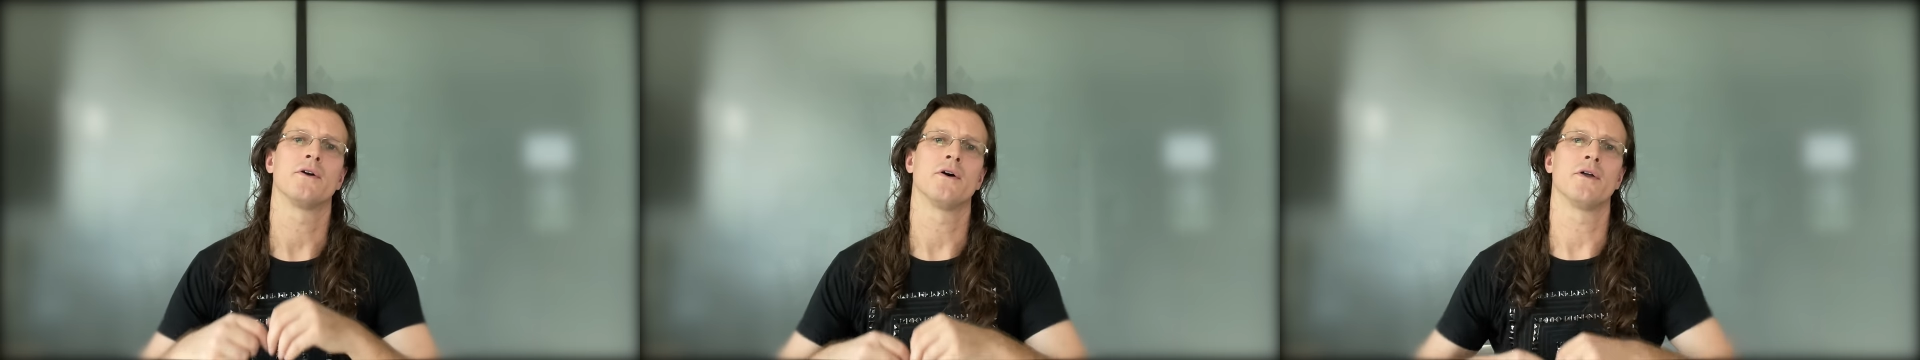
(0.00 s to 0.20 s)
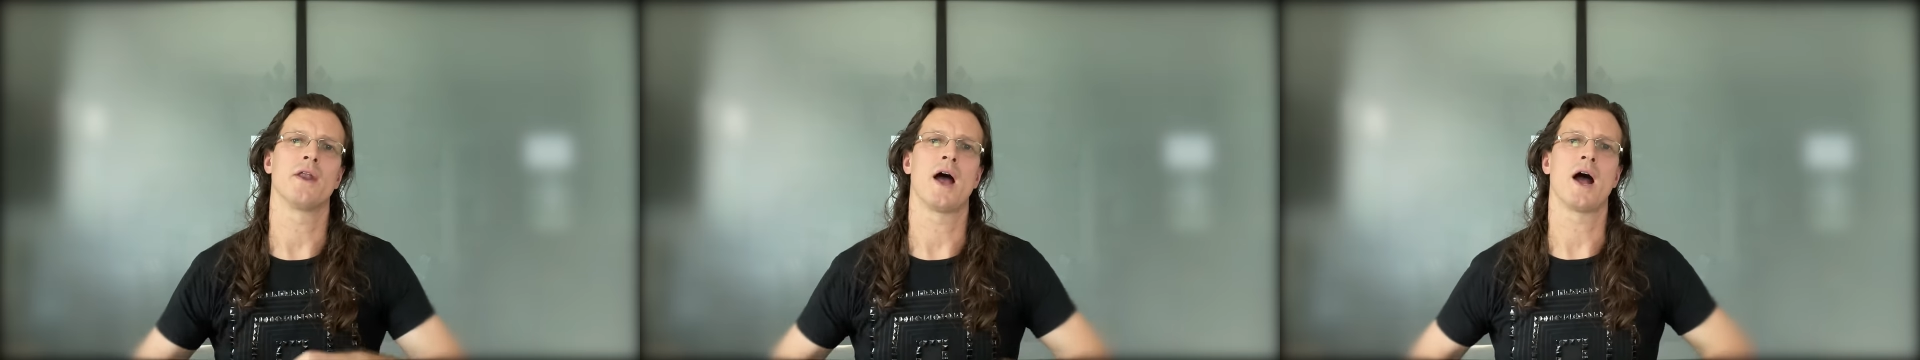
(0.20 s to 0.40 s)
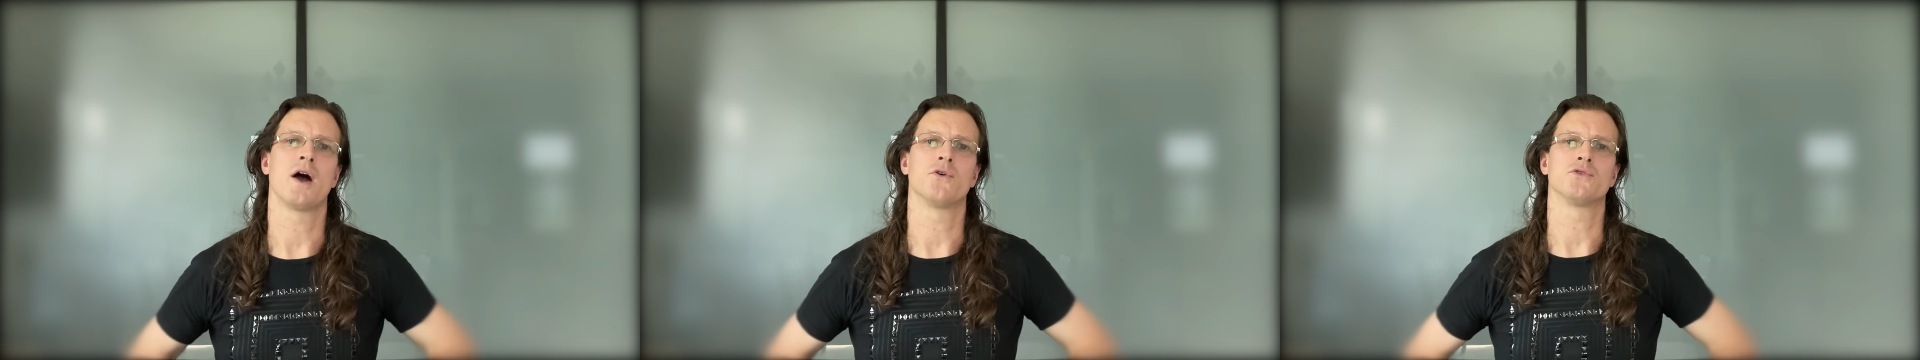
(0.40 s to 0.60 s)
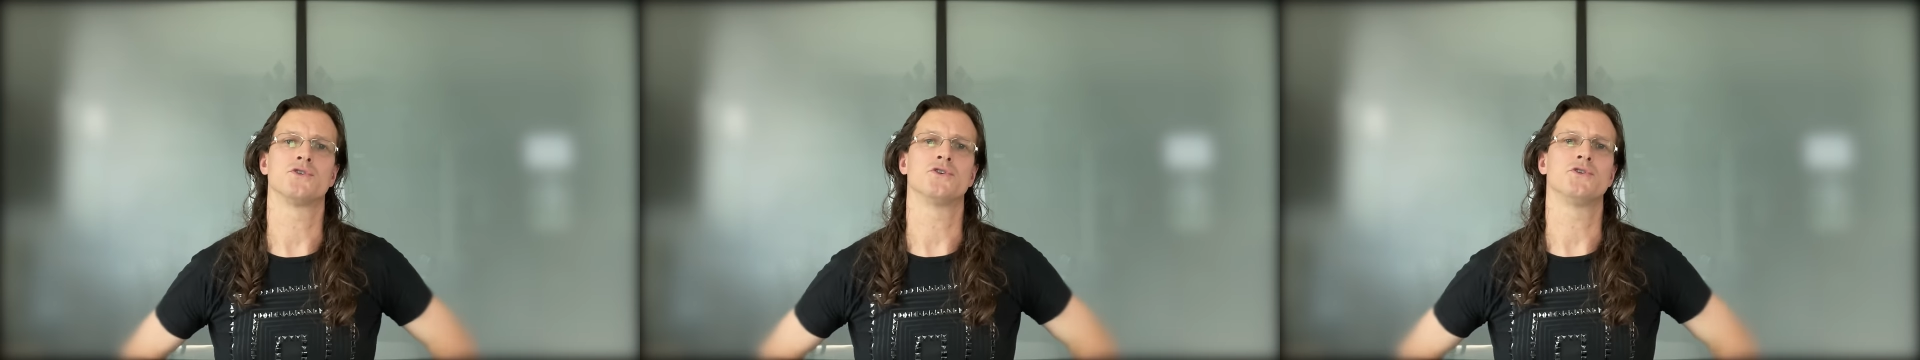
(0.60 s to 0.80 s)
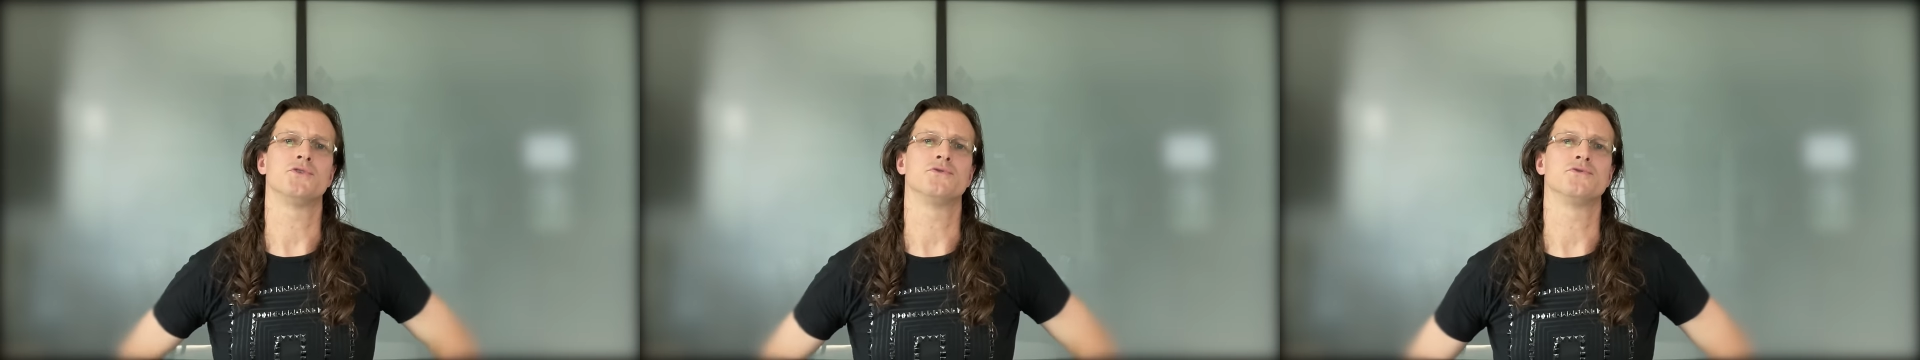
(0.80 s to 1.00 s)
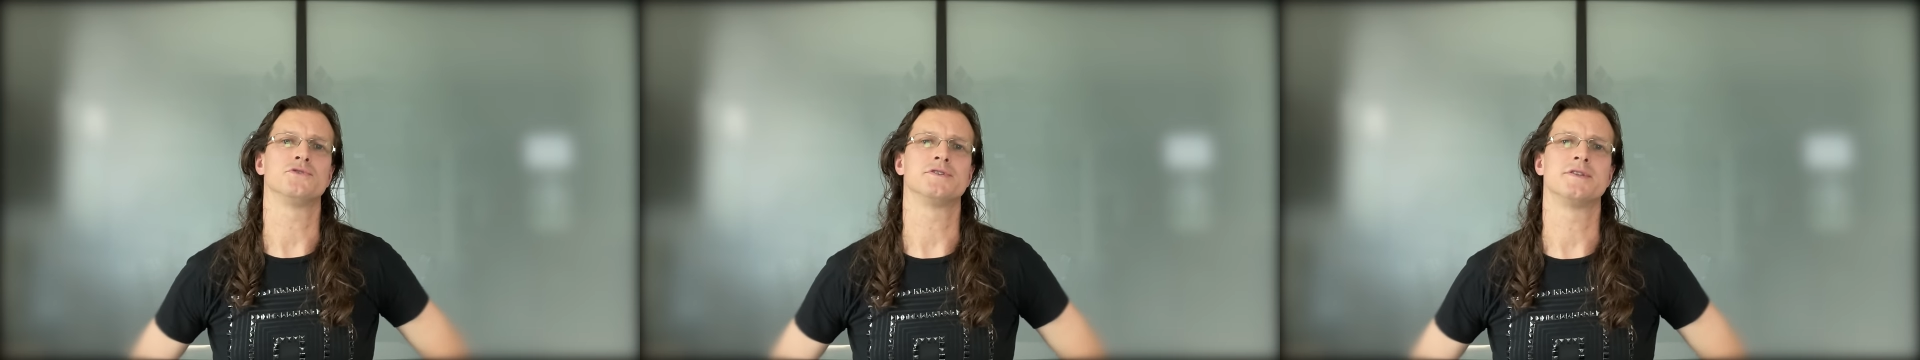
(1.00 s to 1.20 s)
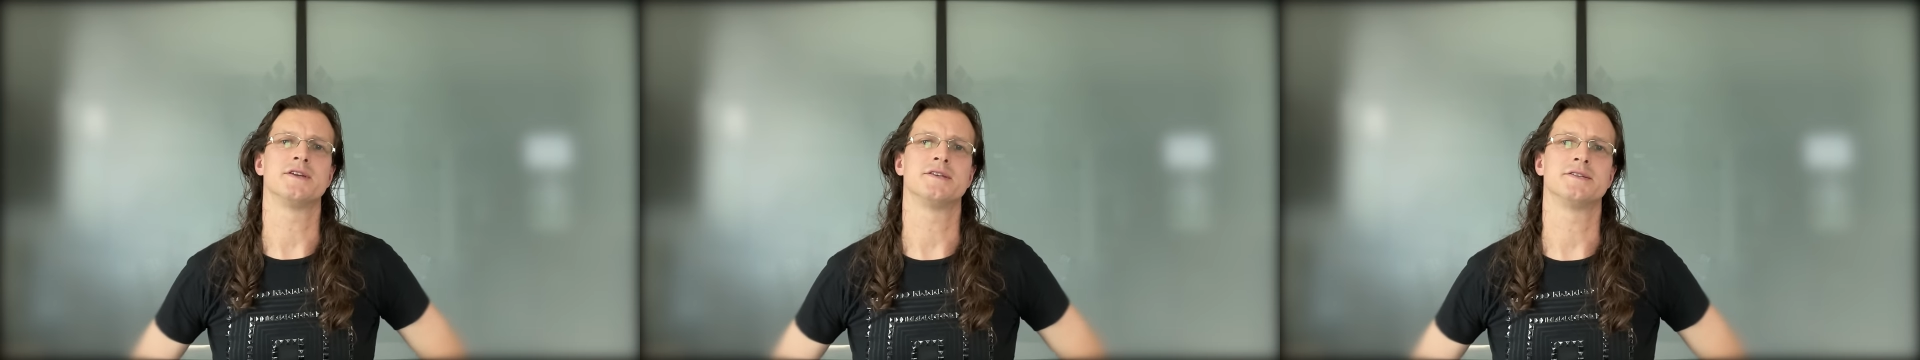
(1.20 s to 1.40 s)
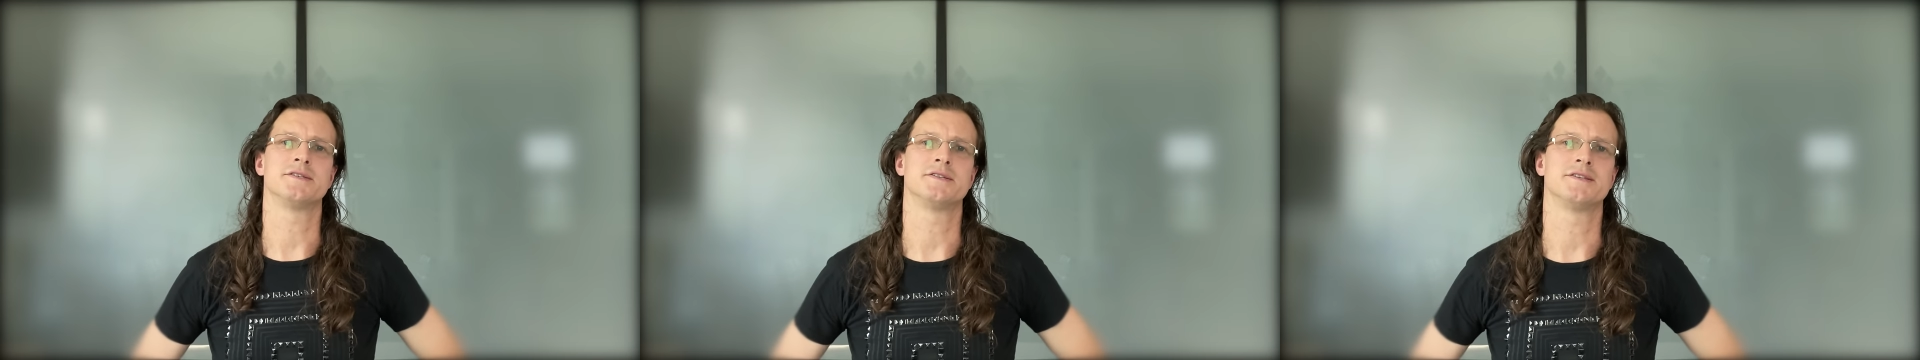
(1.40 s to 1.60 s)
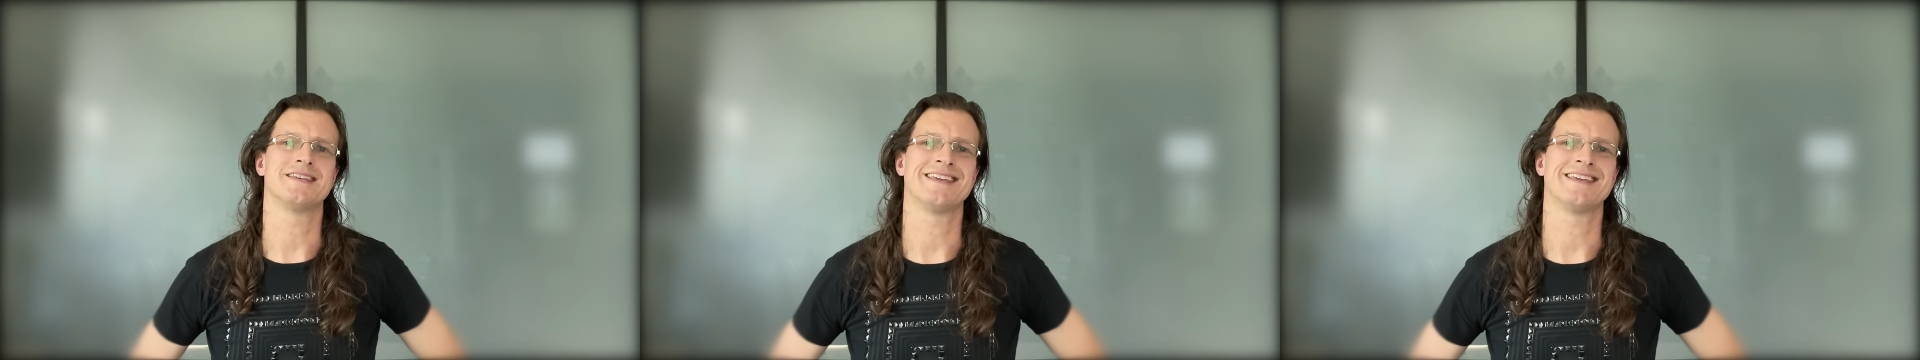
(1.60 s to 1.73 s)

on how to use this